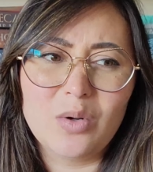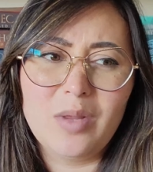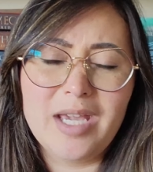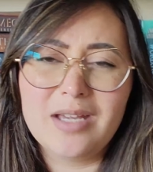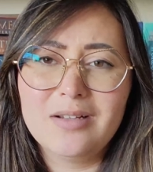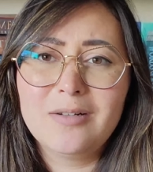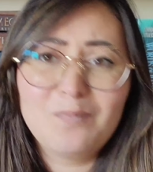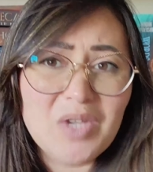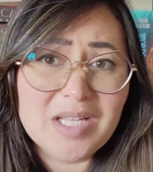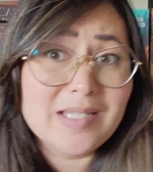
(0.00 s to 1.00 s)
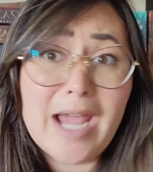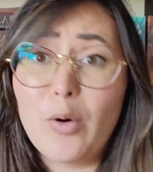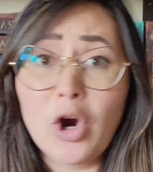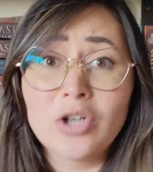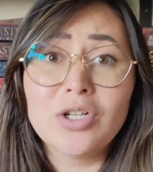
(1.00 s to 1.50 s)
So, like, it's
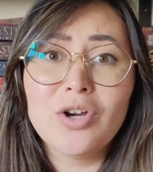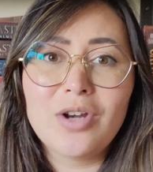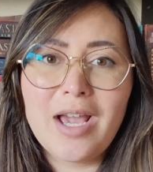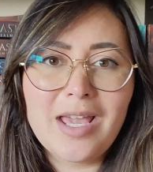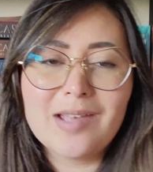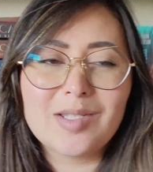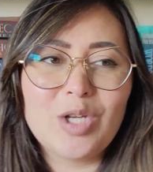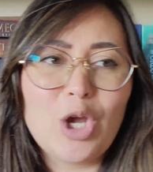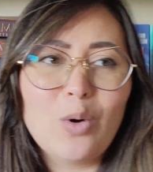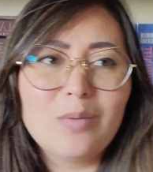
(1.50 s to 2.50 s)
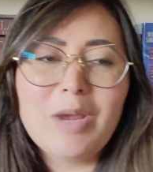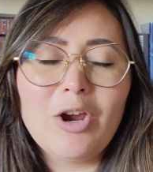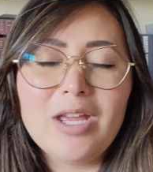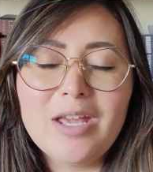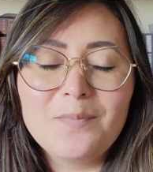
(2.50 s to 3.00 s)
now her turn, I guess, to go and
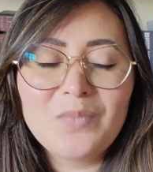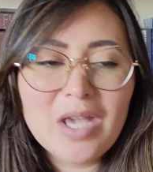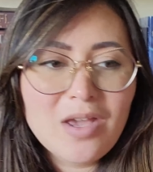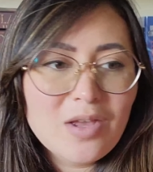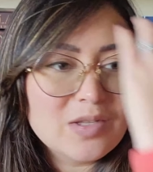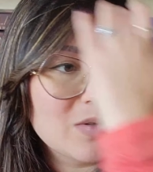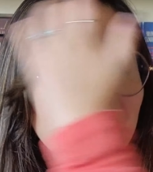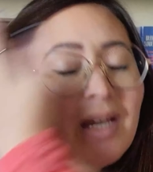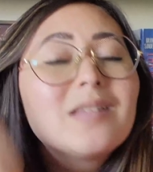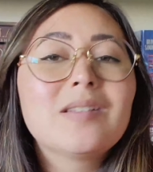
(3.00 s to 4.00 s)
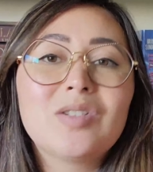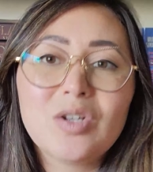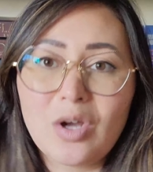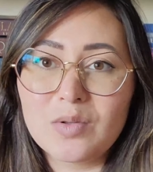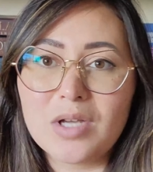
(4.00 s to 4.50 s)
marry him. So the second sister
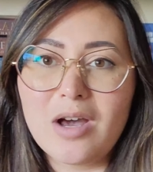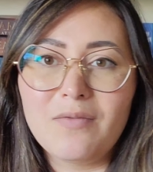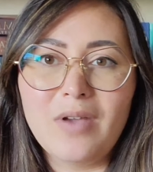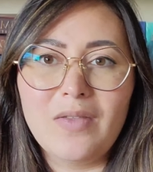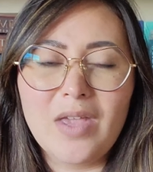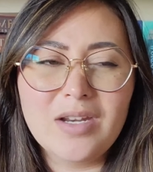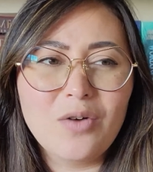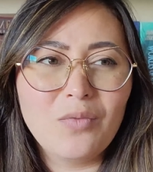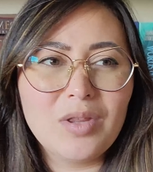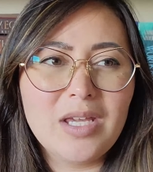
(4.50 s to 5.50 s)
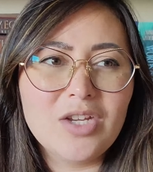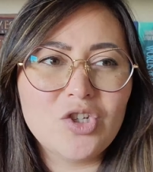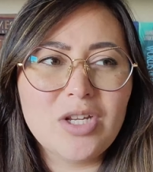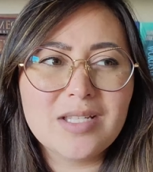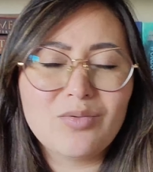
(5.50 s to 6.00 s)
goes off, and they don't really,
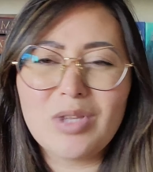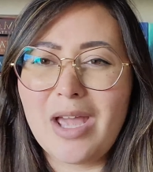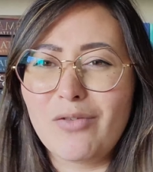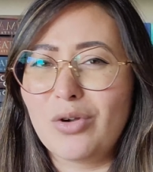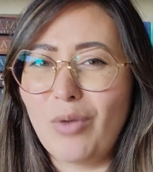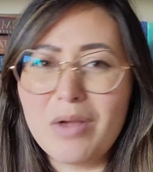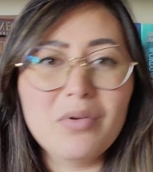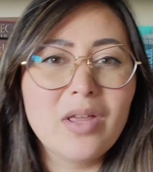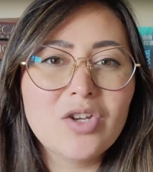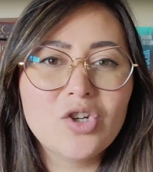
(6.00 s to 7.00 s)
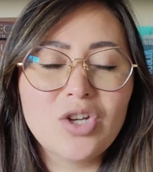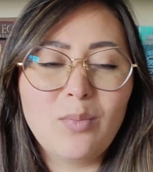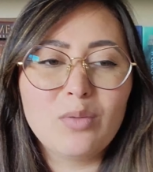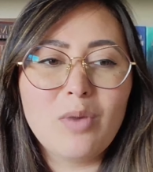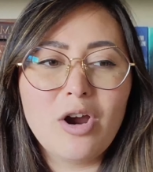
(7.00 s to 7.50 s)
she doesn't really have a great
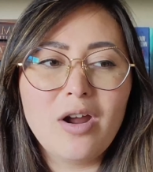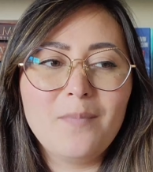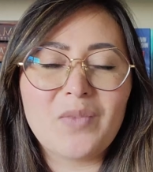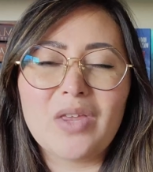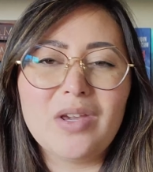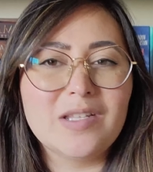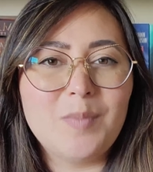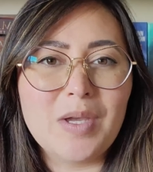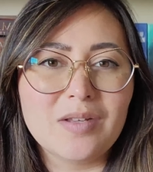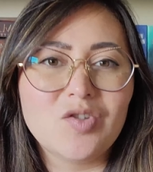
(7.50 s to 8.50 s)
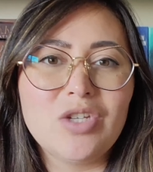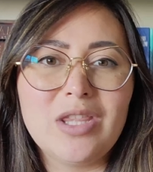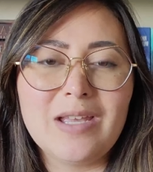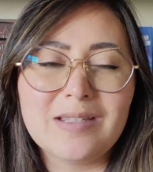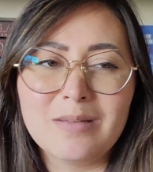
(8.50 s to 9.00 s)
relationship with Marra. I think it's because she
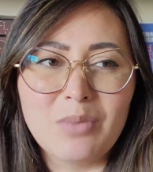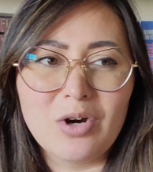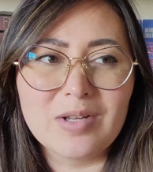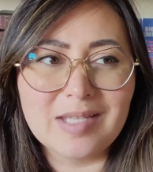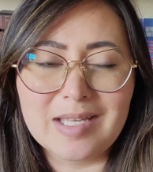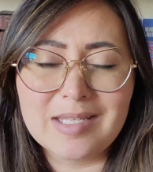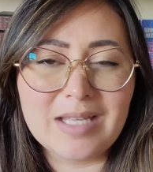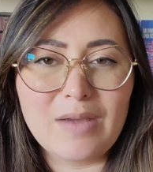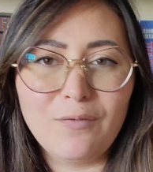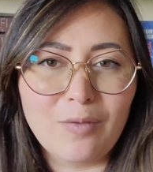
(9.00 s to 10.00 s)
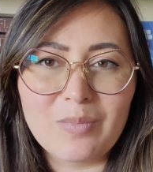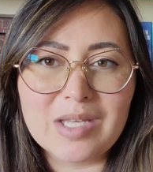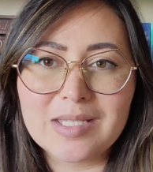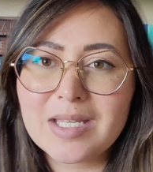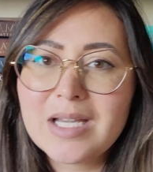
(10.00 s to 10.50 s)
thinks that Marra's, like, safe from
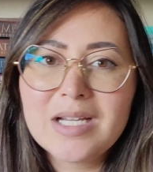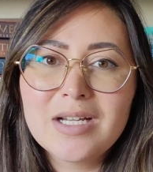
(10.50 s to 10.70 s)
this